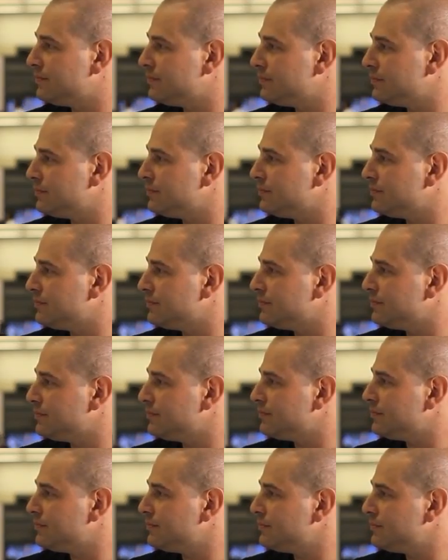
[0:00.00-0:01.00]

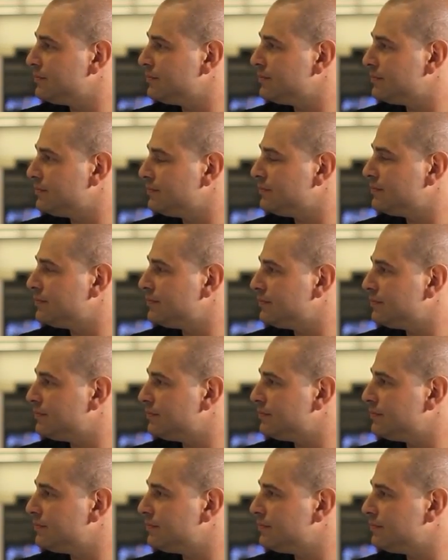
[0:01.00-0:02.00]

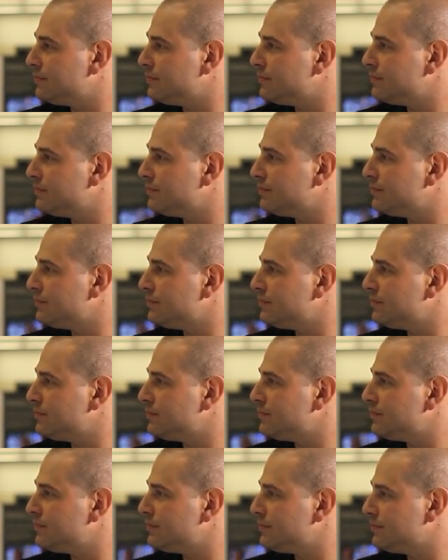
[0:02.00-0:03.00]

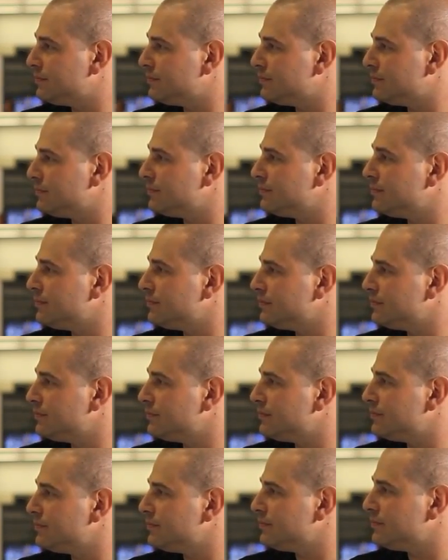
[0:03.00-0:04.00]

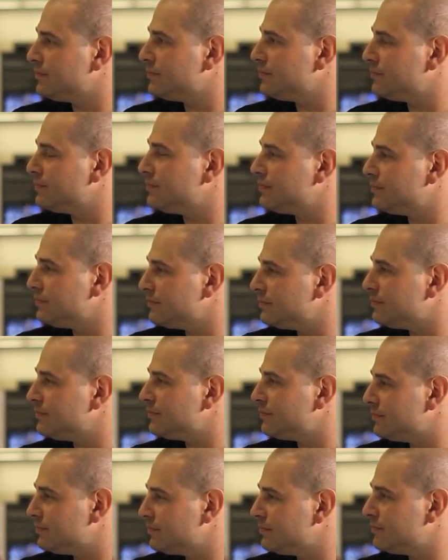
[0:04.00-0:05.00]

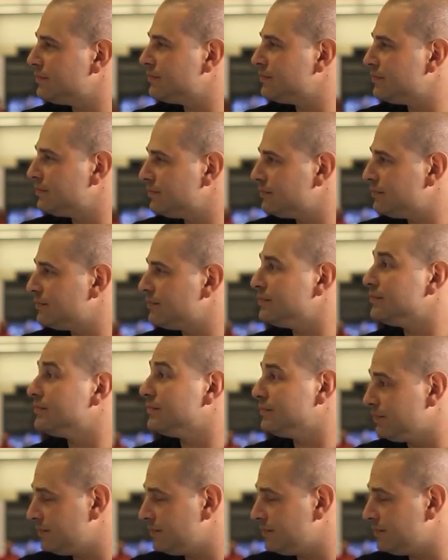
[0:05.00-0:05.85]
The person shown says nothing.